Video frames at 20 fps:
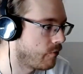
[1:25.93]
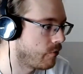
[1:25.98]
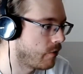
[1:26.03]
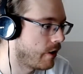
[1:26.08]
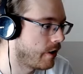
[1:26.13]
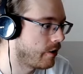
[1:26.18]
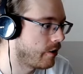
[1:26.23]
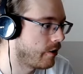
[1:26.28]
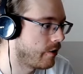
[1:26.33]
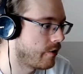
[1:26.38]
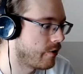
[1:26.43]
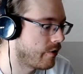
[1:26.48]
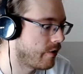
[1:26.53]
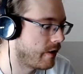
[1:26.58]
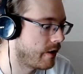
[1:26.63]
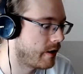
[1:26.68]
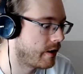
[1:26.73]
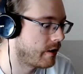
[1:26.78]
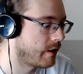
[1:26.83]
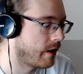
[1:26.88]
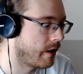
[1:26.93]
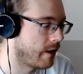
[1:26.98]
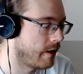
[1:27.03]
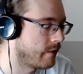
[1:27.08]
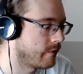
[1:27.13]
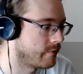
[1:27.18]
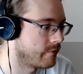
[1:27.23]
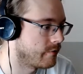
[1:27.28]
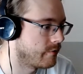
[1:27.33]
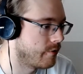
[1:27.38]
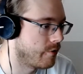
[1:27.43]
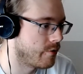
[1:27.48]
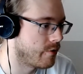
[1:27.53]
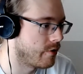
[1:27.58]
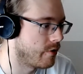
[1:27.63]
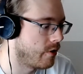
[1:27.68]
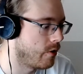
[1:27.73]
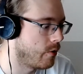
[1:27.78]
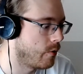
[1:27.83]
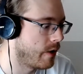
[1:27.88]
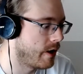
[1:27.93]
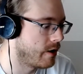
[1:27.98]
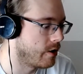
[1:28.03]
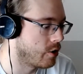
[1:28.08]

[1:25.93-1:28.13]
Reiner is like, yeah, there's no way